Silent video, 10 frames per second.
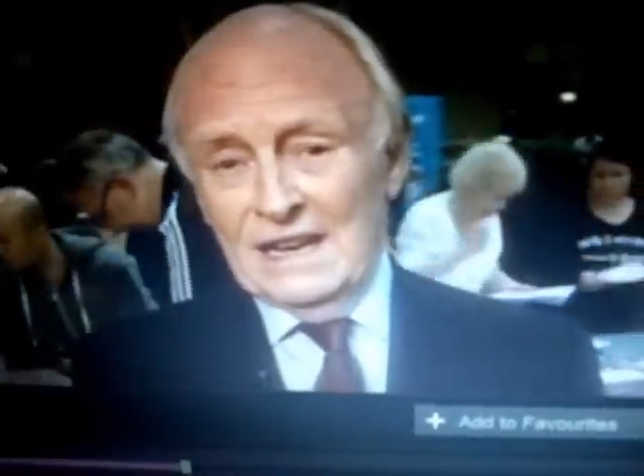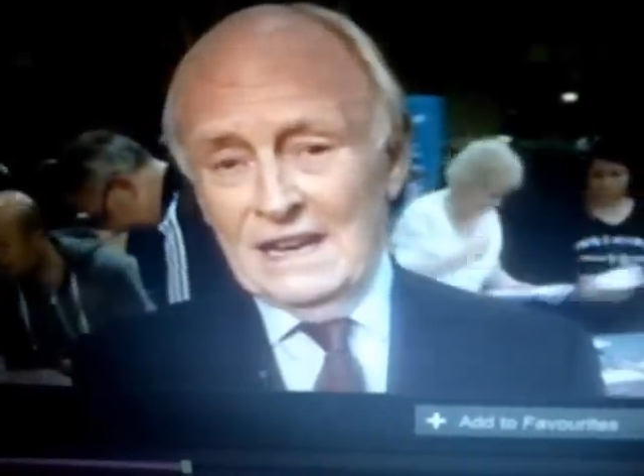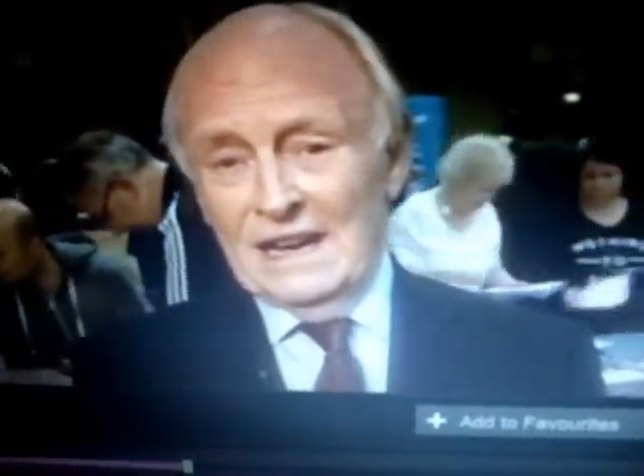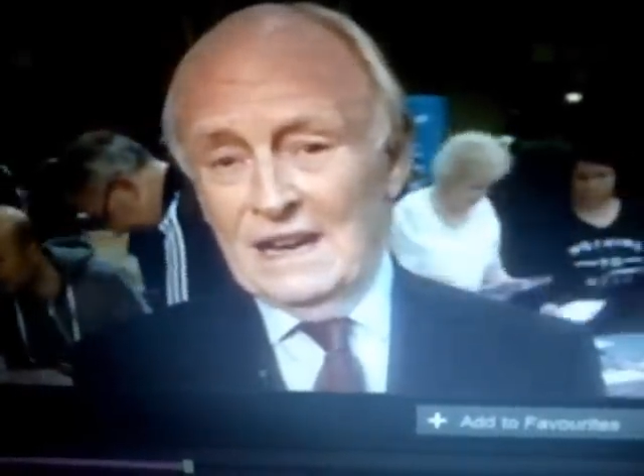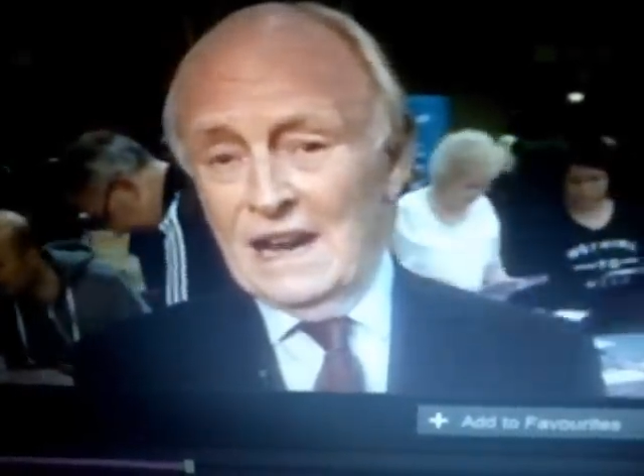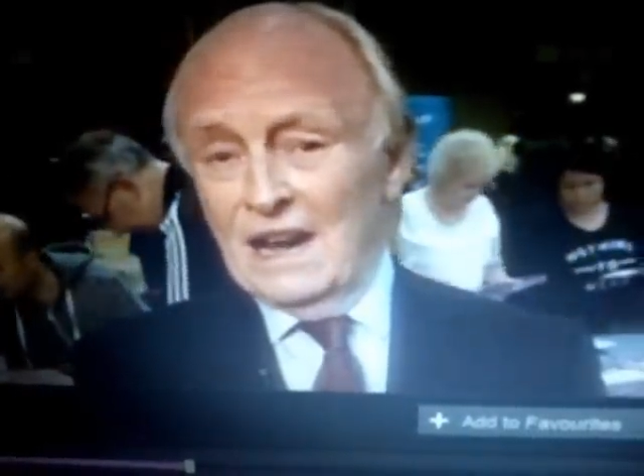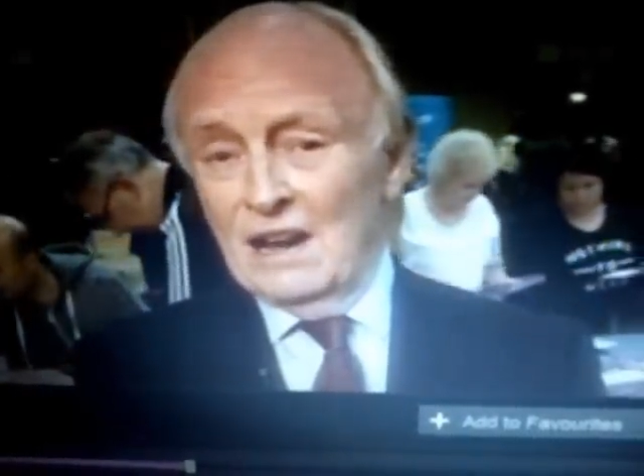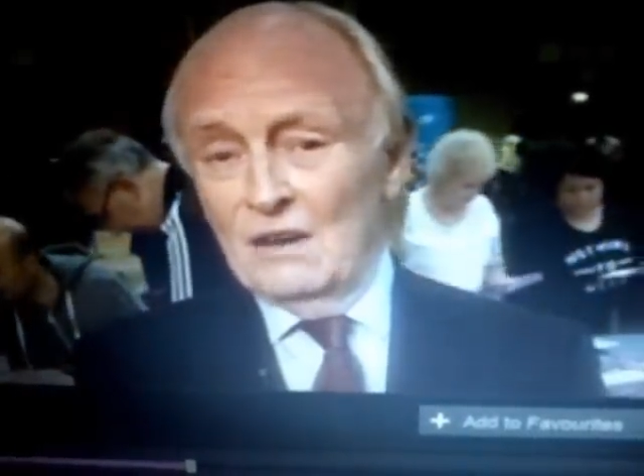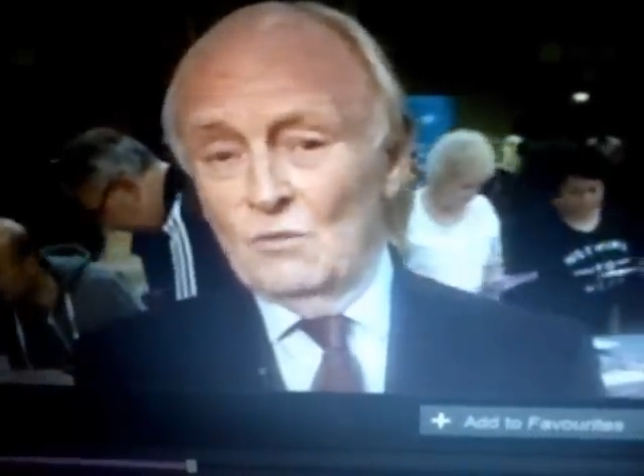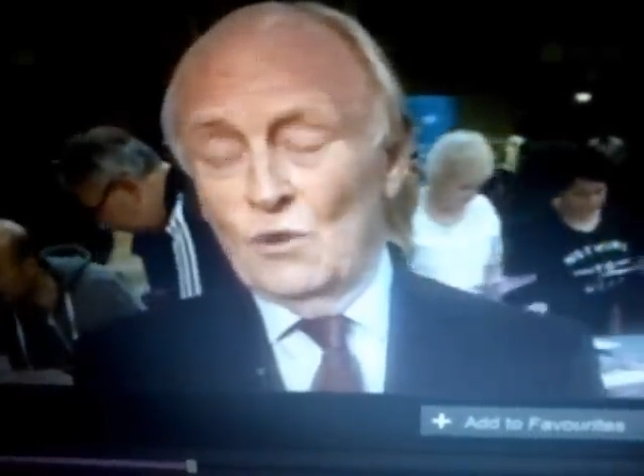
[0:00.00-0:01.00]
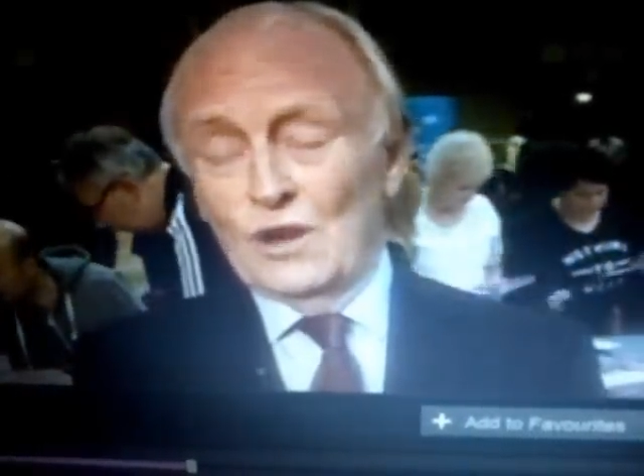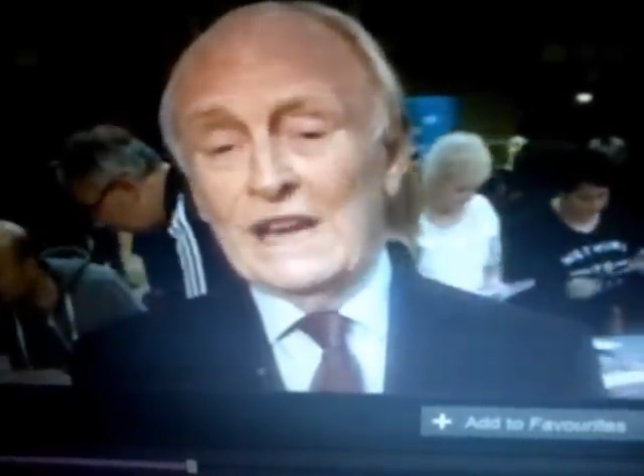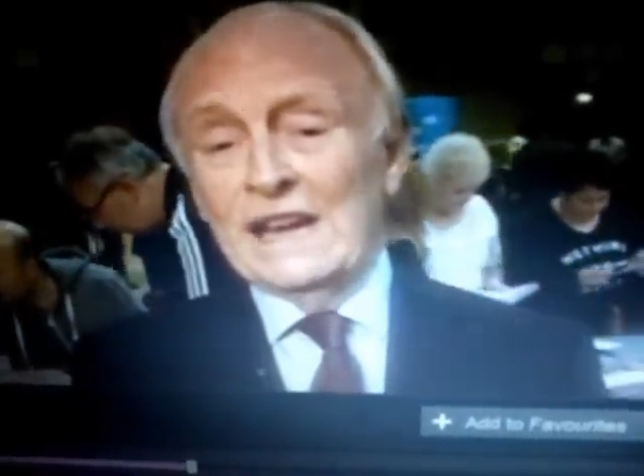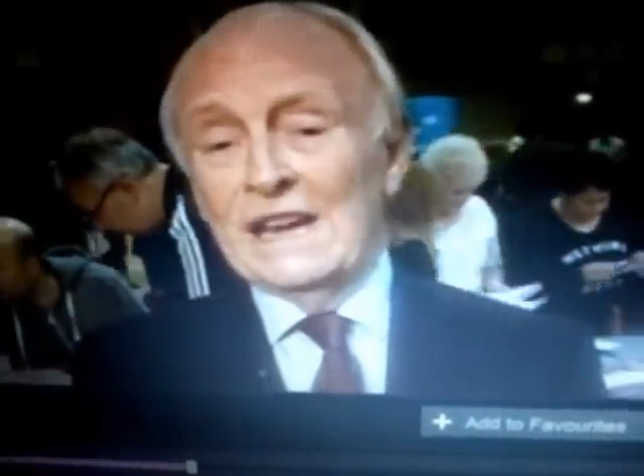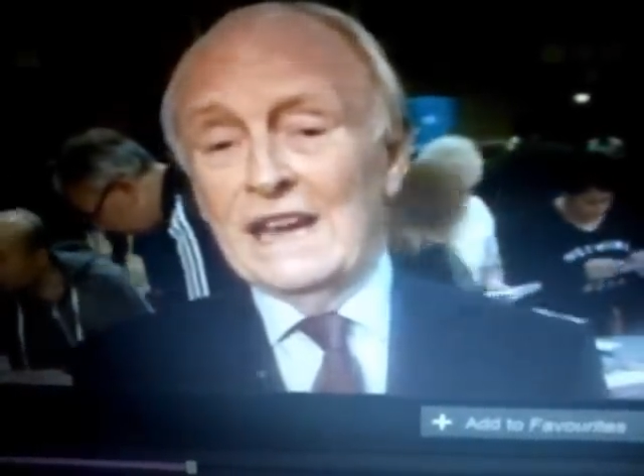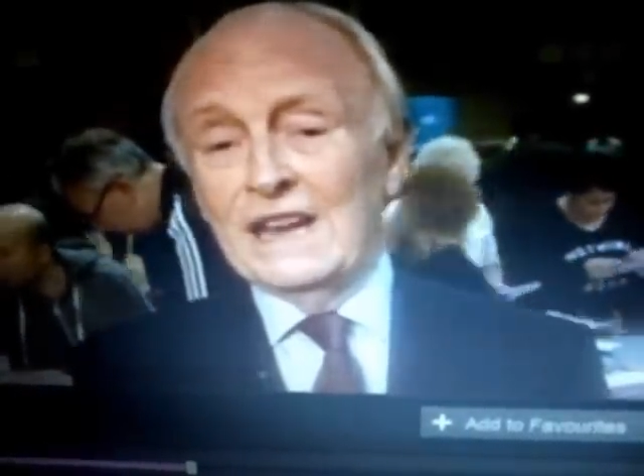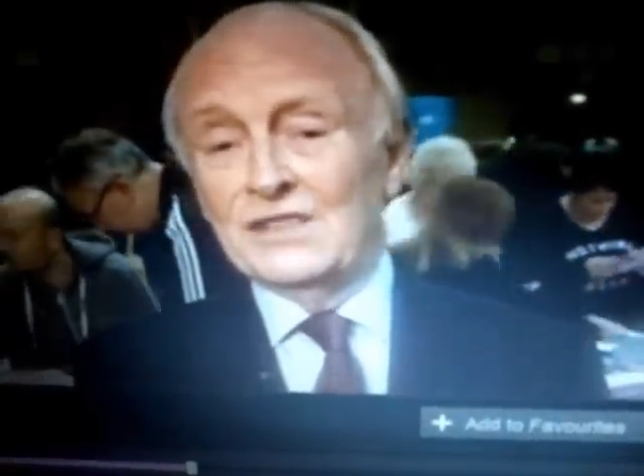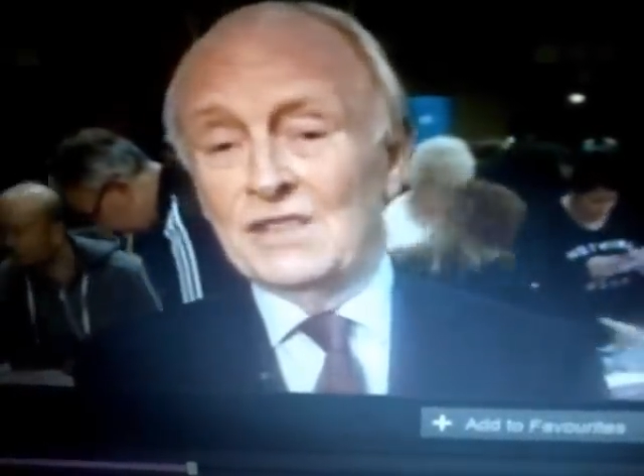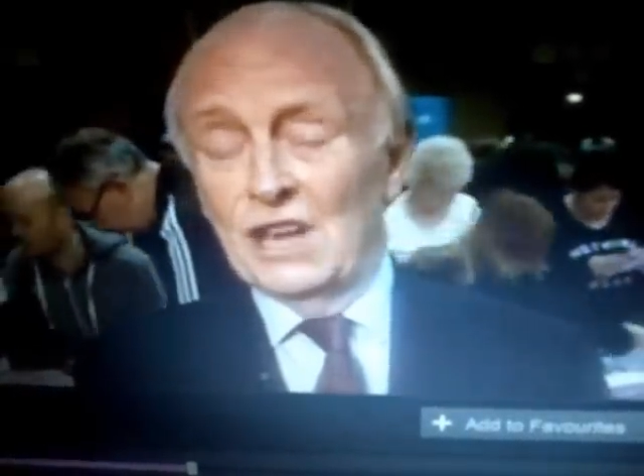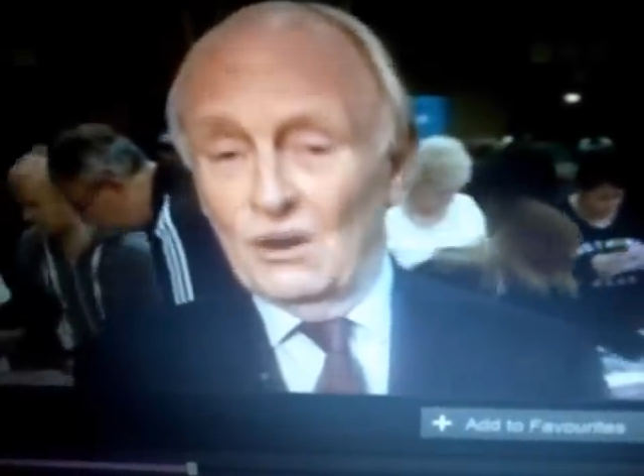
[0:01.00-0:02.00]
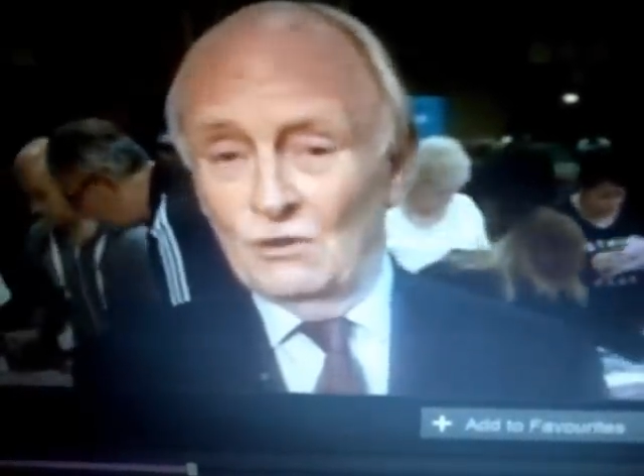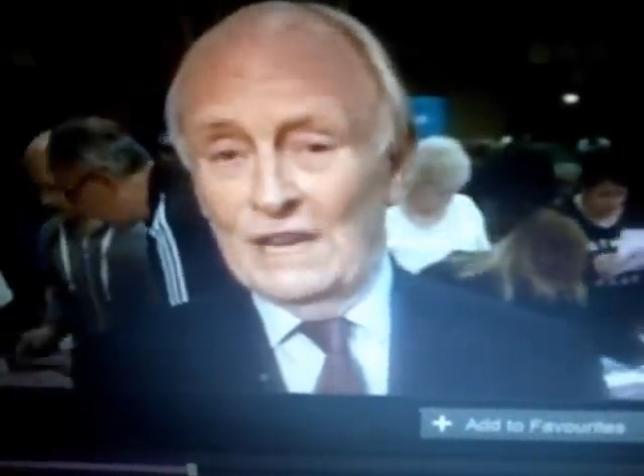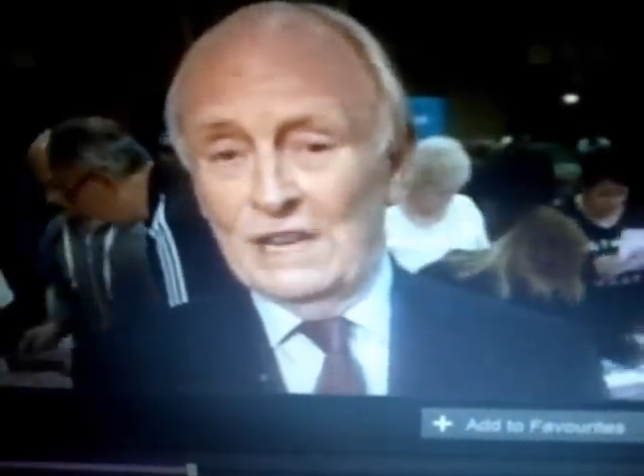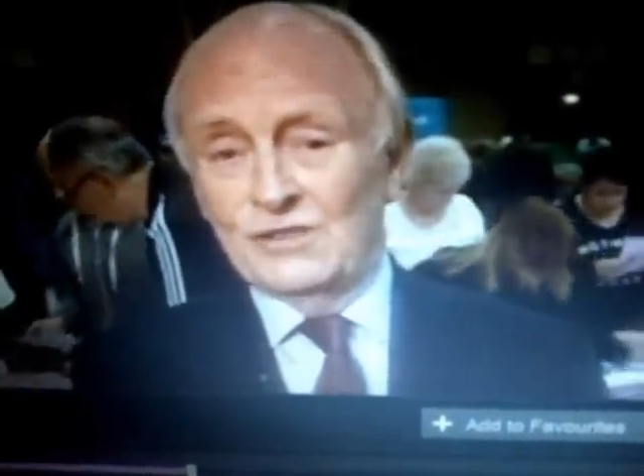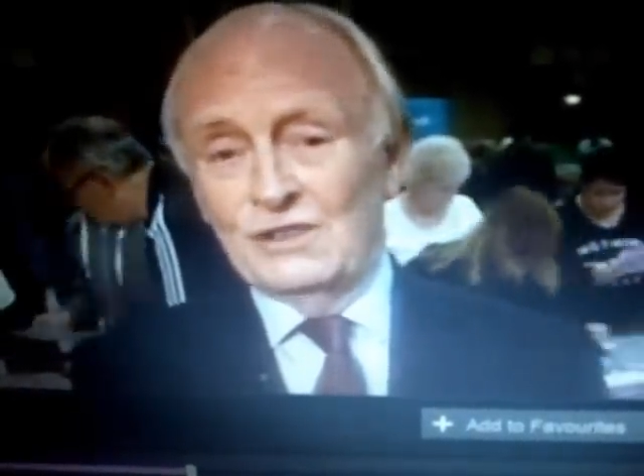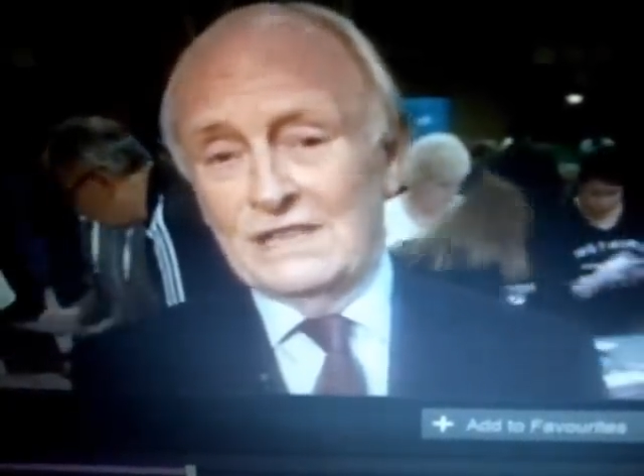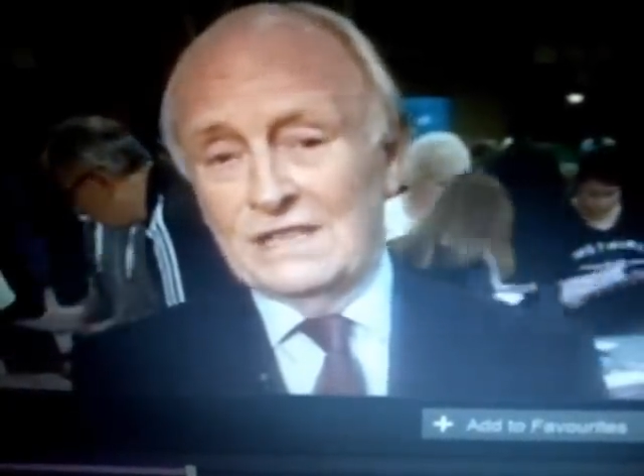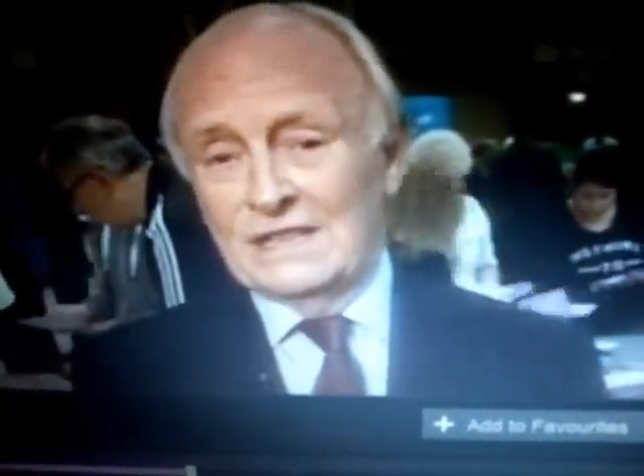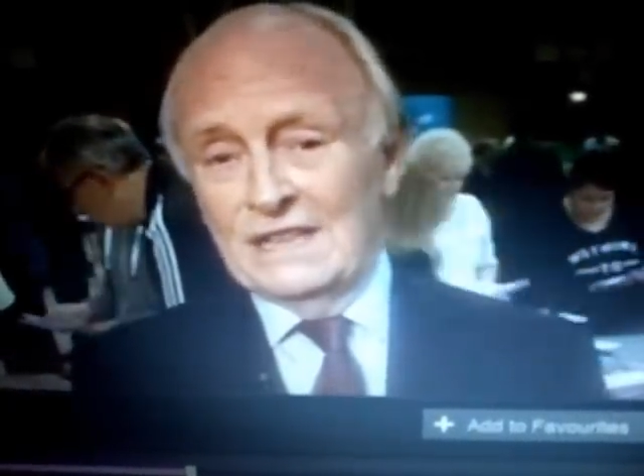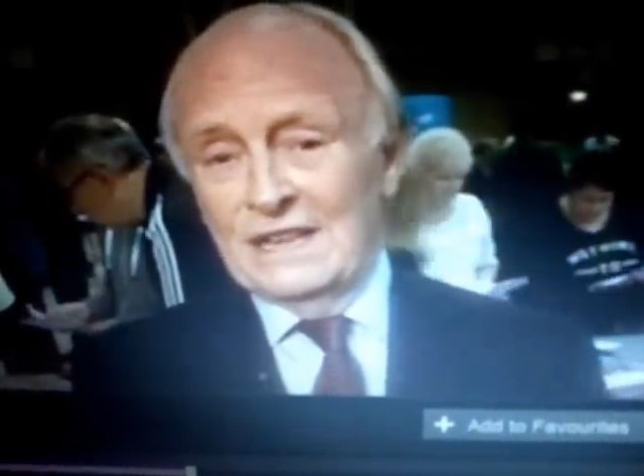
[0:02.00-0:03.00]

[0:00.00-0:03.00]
are working against their own interests.